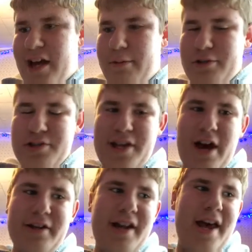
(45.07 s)
and I were just
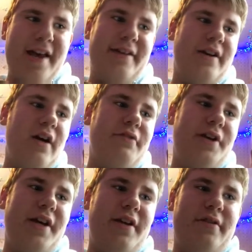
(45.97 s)
down today and covered
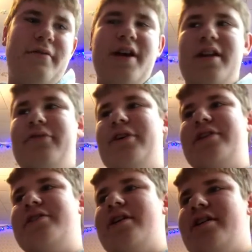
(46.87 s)
it and
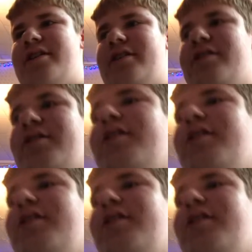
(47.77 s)
antifreezed it. And